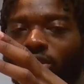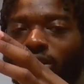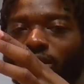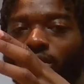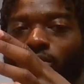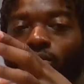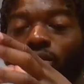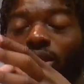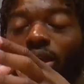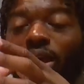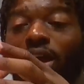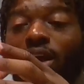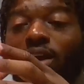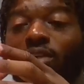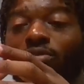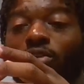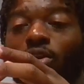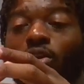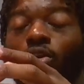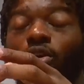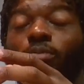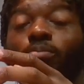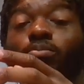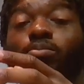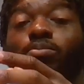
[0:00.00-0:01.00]
we have
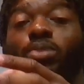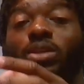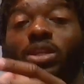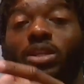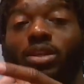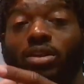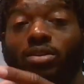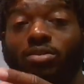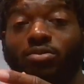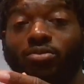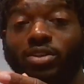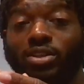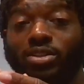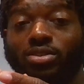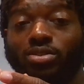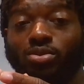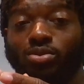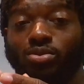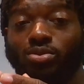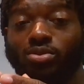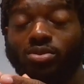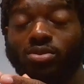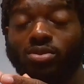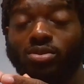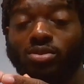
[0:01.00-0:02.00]
our blood
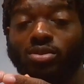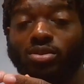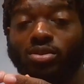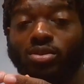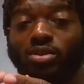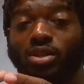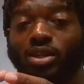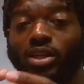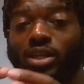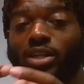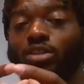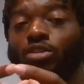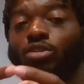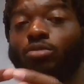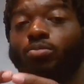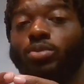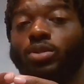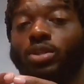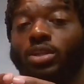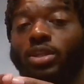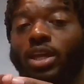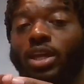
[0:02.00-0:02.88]
vessels and our blood